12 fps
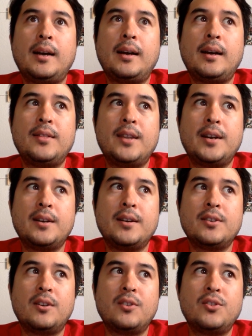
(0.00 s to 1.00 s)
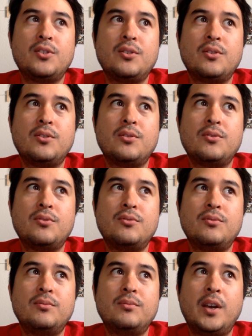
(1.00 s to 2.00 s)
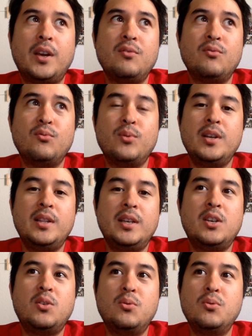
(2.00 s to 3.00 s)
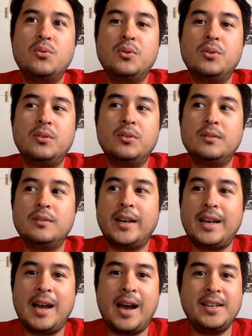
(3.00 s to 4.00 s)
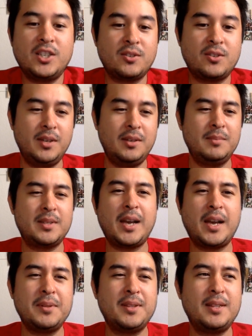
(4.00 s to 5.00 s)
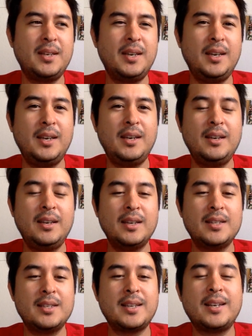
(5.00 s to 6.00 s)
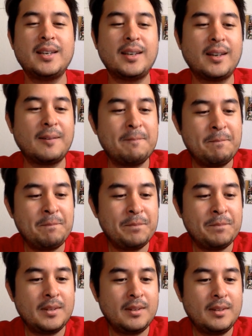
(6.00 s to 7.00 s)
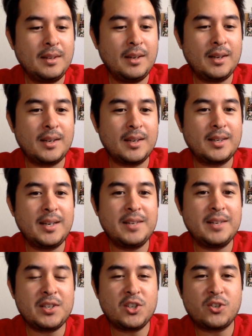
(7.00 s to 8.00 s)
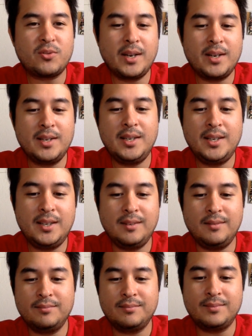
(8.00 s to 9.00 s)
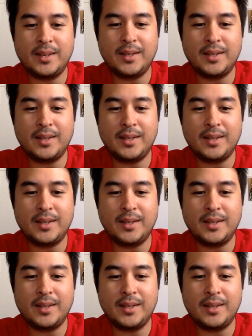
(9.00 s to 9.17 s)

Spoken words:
There's also a really cool like ice cream type of thing. It's like a kind of a trendy like